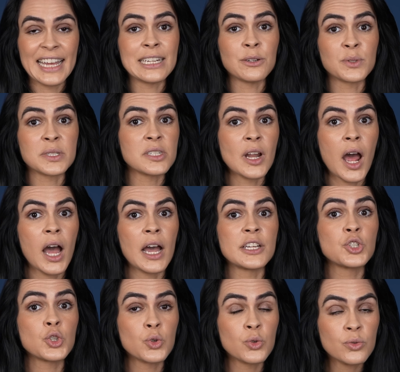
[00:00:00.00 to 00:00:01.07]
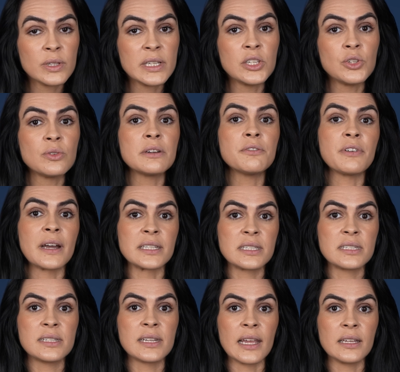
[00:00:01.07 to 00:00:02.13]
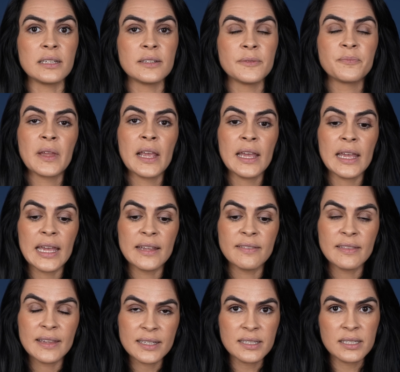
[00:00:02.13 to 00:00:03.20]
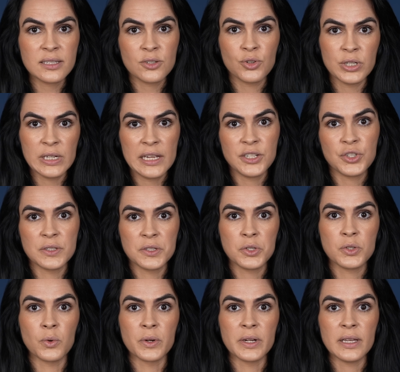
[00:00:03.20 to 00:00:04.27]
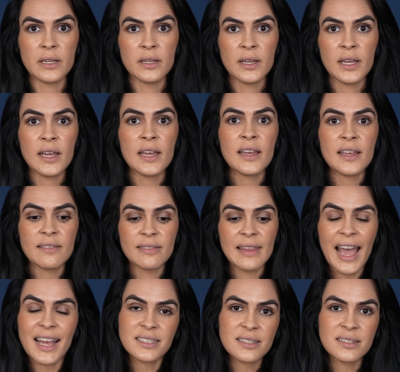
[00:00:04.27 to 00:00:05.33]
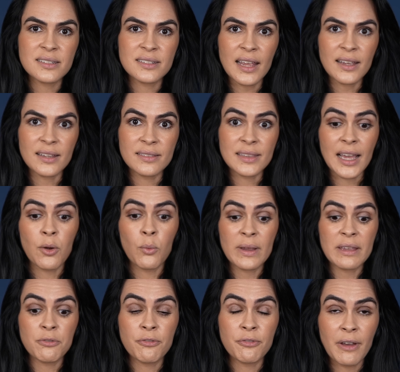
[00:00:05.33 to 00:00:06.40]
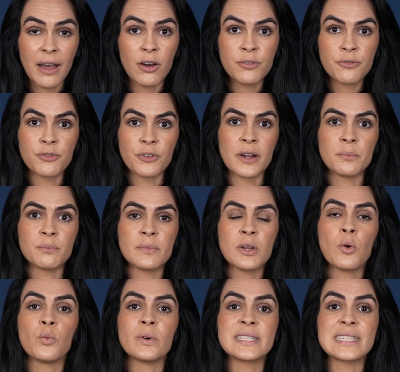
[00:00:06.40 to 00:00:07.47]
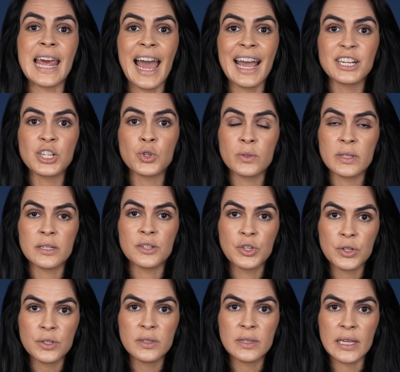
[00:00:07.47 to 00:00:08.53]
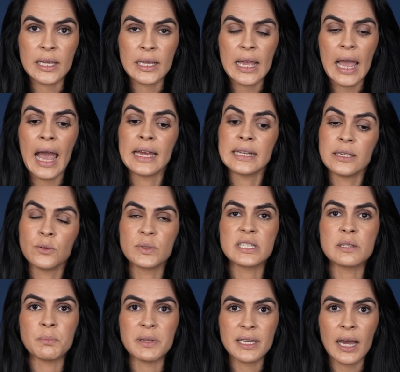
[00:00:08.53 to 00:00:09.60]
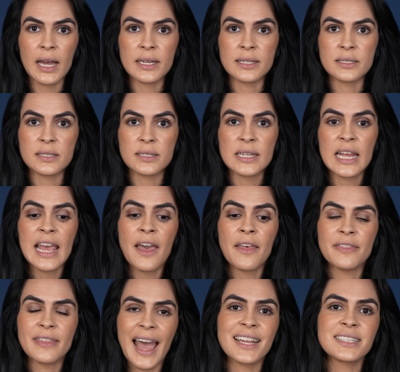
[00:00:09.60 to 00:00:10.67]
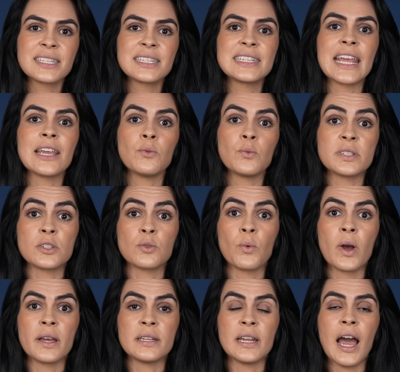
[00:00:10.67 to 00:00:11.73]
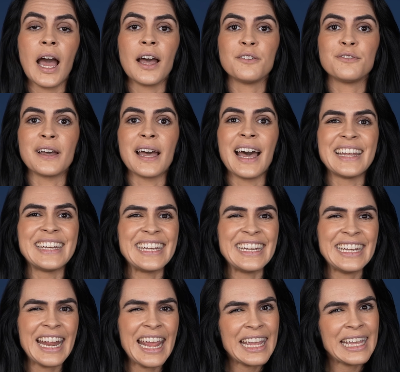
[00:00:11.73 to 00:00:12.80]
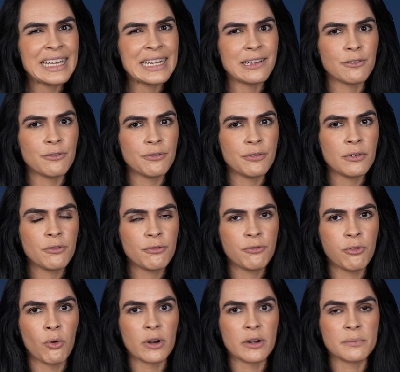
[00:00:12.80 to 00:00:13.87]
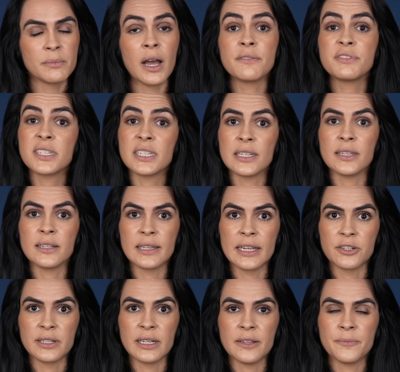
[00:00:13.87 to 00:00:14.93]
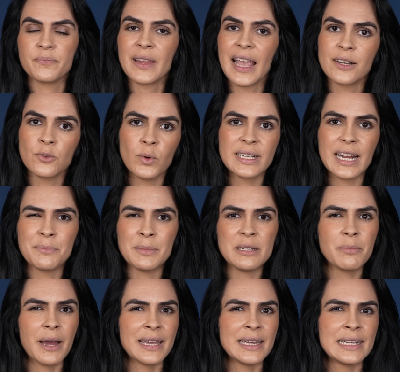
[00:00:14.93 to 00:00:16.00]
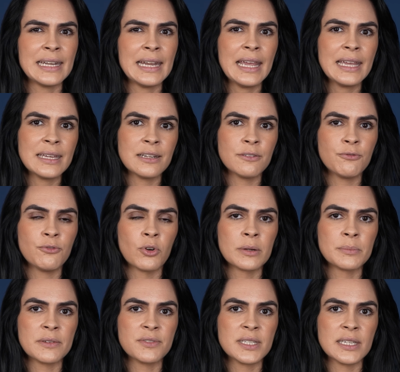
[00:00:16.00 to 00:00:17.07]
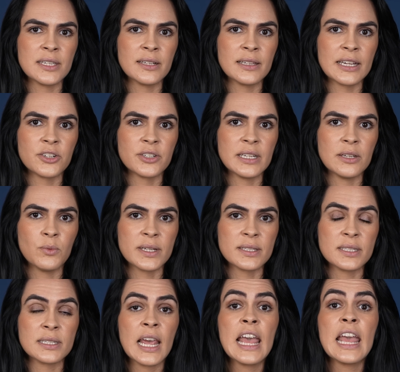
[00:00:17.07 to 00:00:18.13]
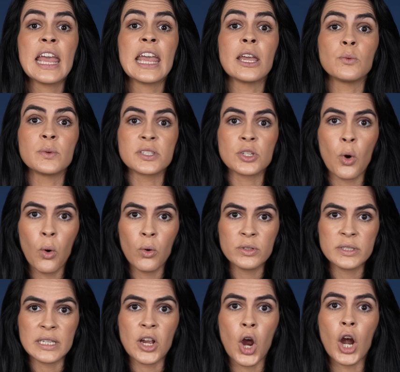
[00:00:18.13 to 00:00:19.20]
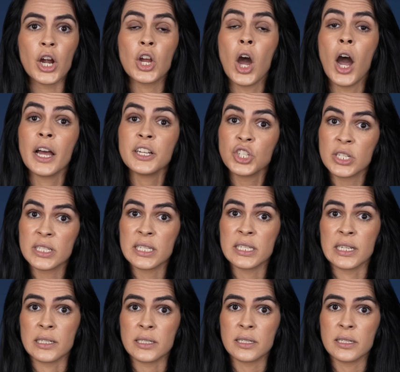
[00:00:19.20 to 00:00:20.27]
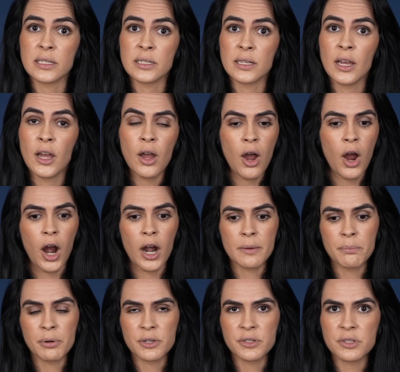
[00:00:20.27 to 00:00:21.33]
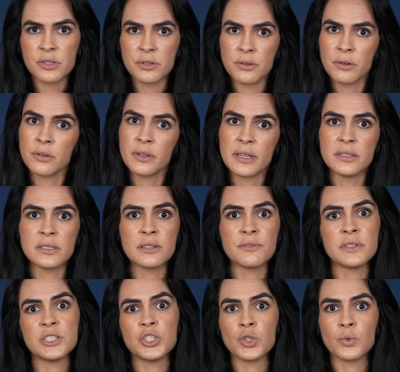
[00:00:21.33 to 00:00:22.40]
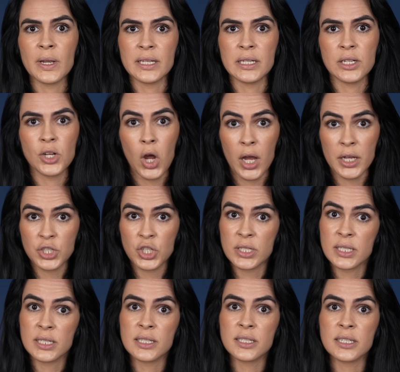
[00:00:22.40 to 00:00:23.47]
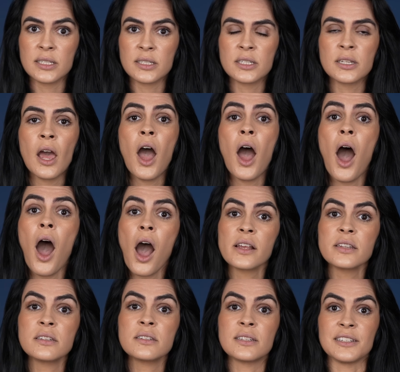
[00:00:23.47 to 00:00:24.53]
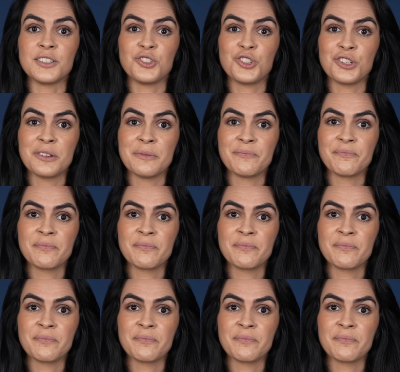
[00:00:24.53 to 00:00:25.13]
and it was not a truly unified state. In this creation story, that state that we fell from was actually a good thing, and it was because that state was one of a negative form of singularity. And what I mean by a negative form of singularity was it was holding our consciousness, our personal individuated consciousnesses, hostage